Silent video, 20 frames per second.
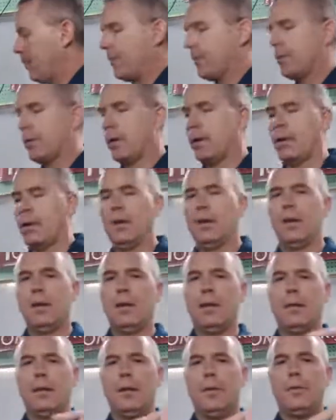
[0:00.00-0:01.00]

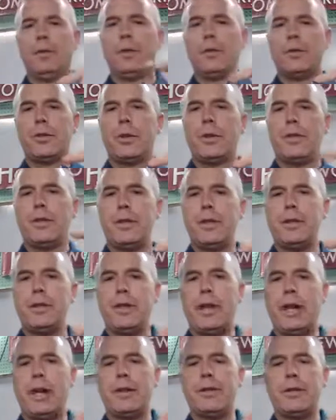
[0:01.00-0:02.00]
when you
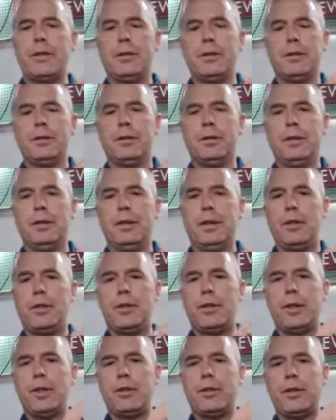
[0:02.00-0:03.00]
turn this handle,
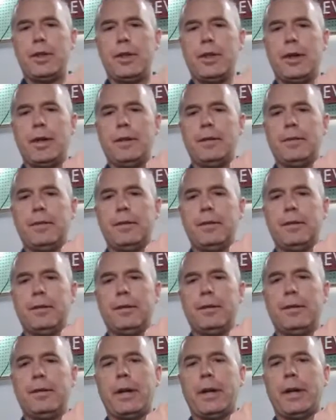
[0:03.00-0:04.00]
it shuts it
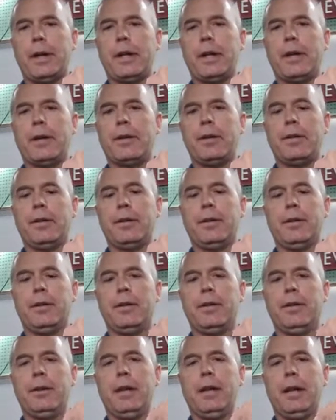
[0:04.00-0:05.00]
off right here.
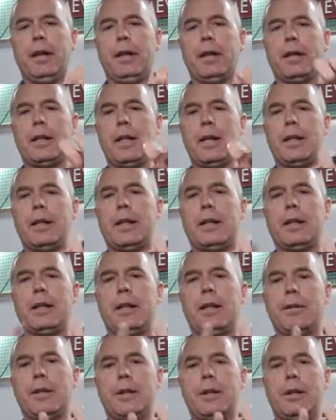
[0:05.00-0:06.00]
And
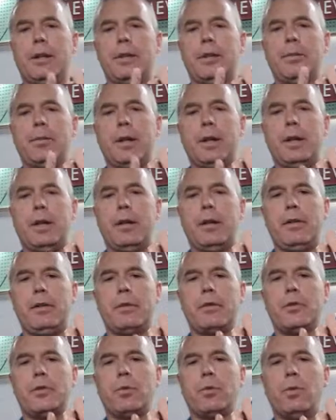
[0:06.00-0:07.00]
again, like I said, this right
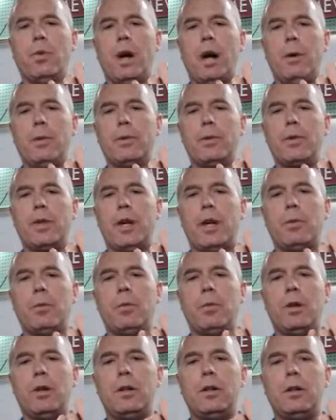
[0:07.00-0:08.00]
here is your
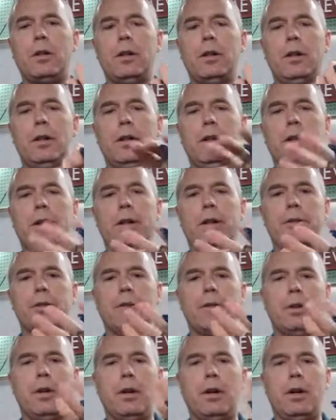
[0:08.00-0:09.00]
outside wall.
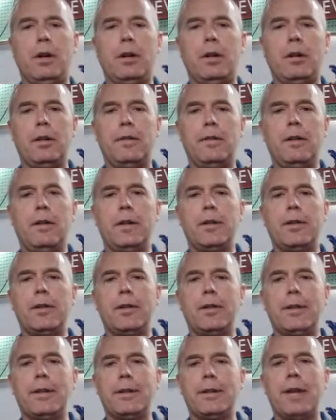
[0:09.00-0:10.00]
So all of
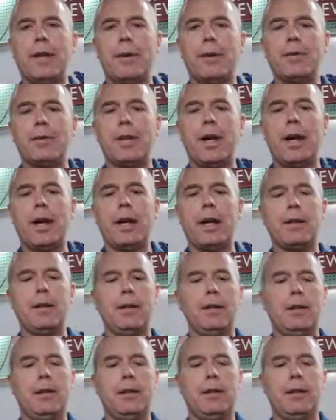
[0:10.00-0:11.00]
this is
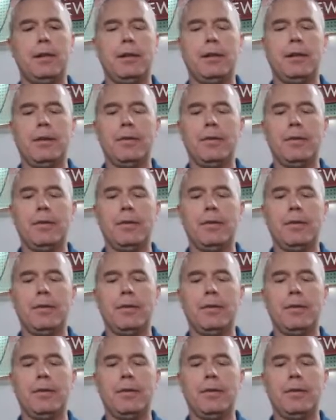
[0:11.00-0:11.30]
outside.